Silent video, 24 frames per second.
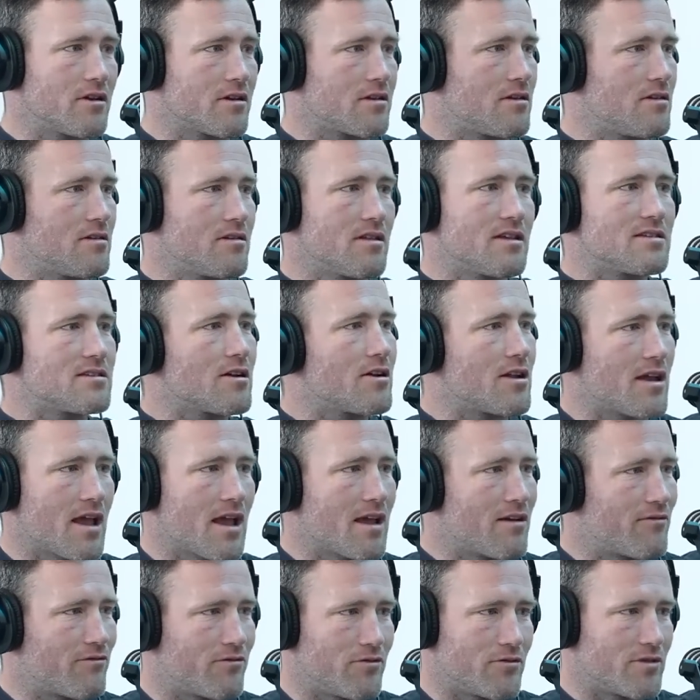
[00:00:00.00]
Like there's only a
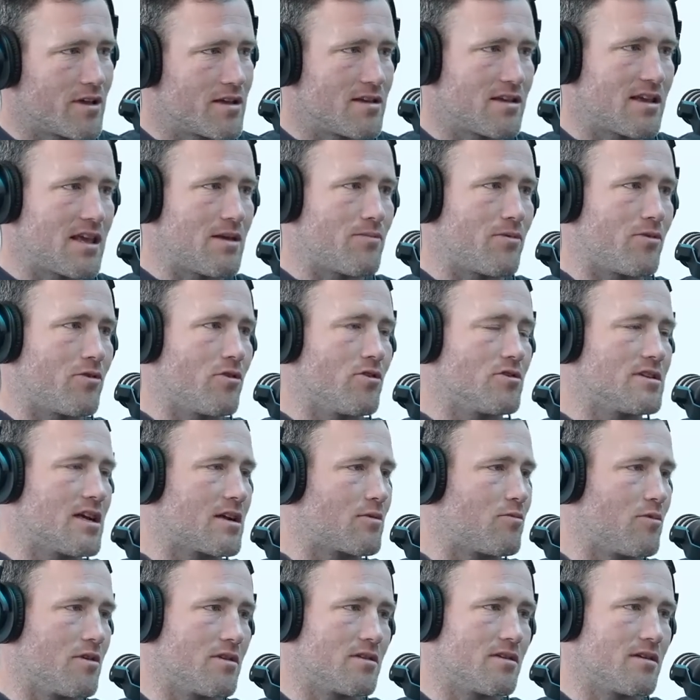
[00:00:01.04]
handful that you keep in
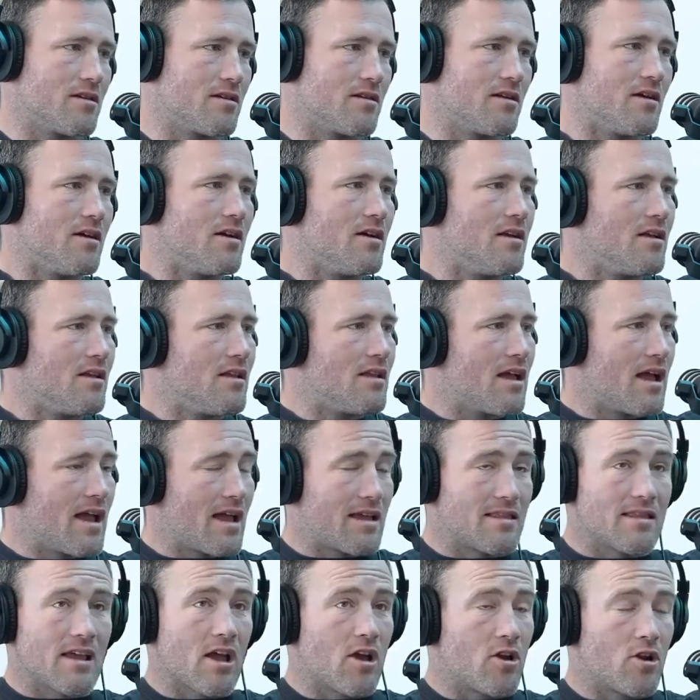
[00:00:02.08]
contact with, and
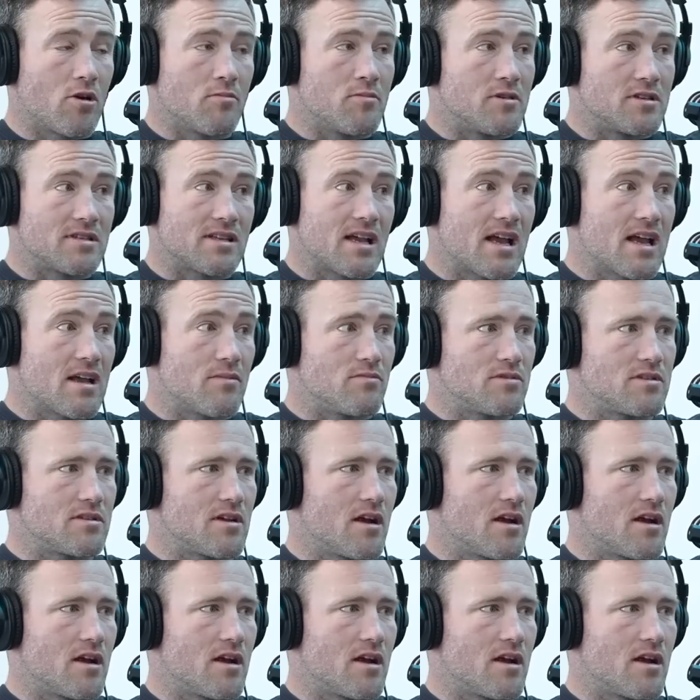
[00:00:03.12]
I'm the same.